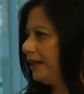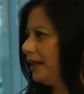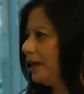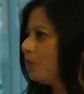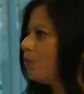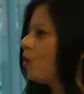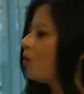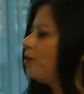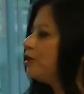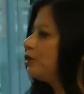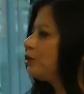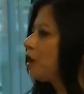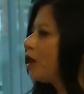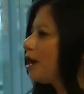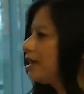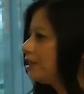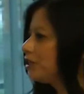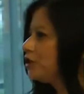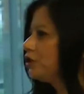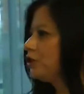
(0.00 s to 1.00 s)
And what we're
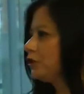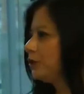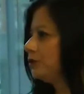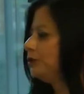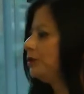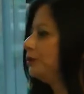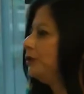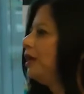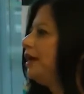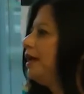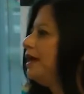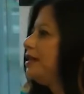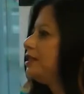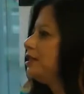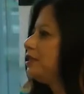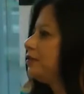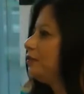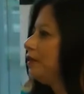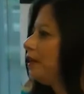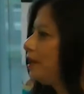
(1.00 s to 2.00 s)
trying to do
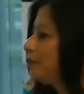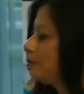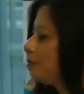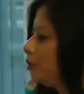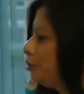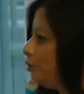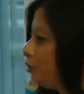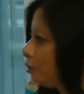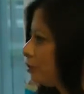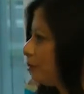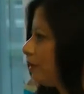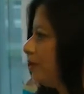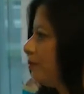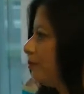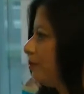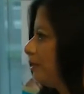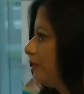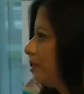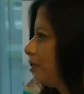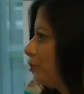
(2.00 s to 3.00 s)
is develop new
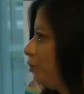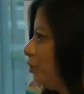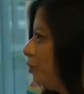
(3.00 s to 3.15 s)
treatments,